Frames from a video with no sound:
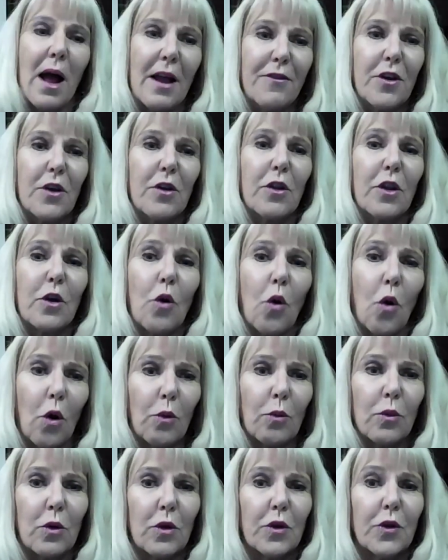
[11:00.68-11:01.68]
view, the
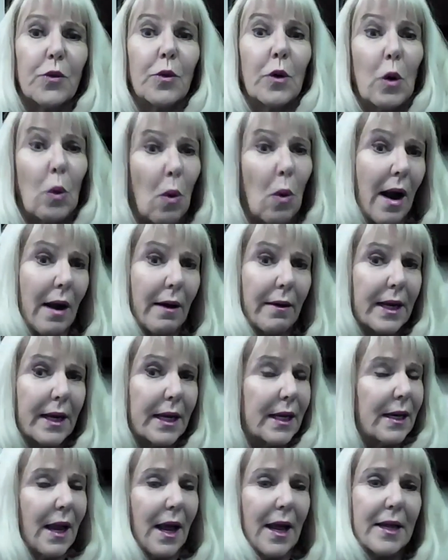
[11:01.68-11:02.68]
court rules require it,
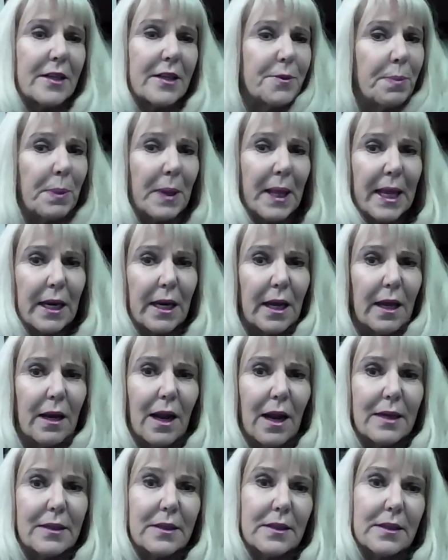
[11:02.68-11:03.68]
and I explain it.
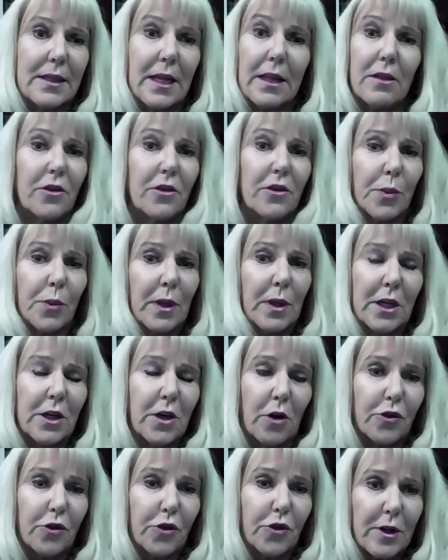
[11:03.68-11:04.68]
I just say there's really
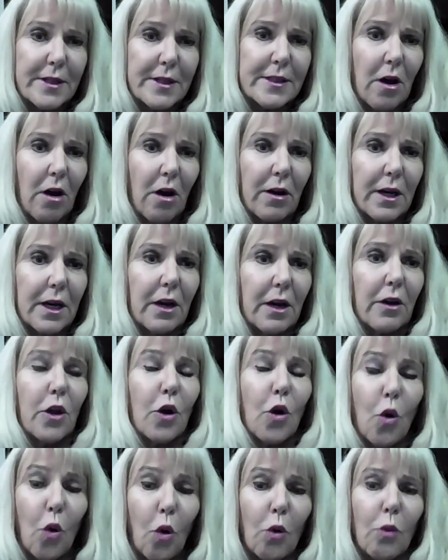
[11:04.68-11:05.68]
no choice card here. The
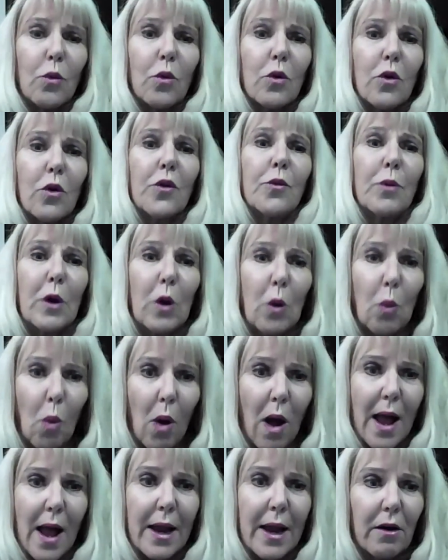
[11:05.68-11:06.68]
court rules
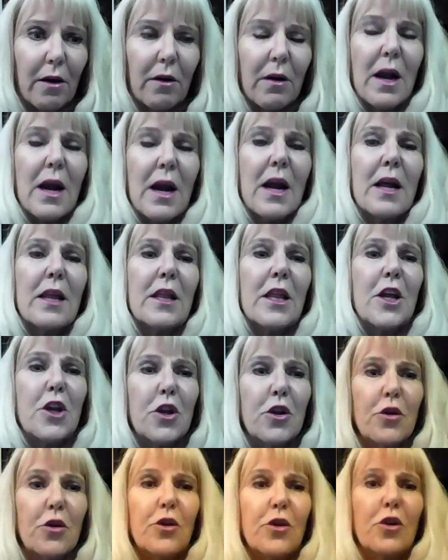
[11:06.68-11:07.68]
require that
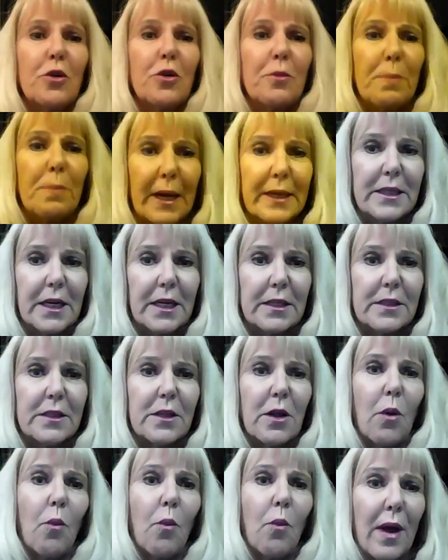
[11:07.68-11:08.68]
you do
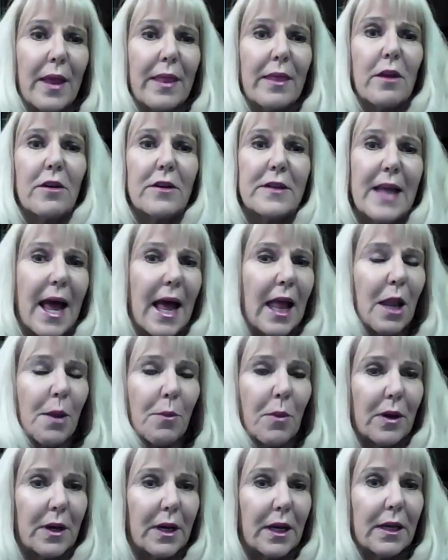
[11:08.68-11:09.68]
budgets when there's
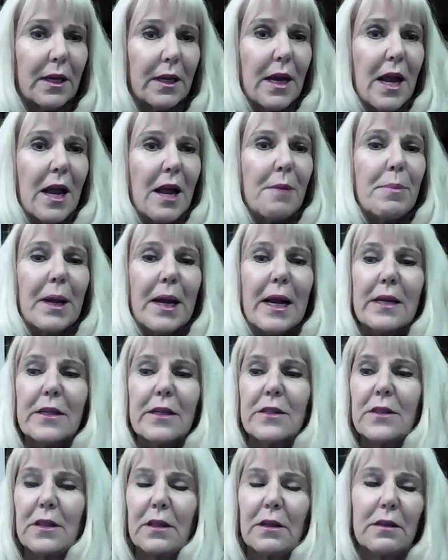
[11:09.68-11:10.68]
alimony,
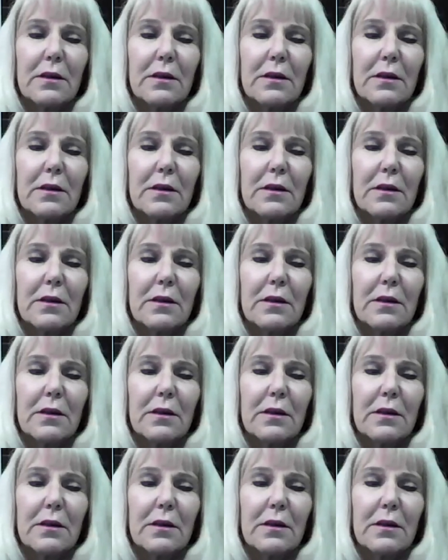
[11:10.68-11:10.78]
because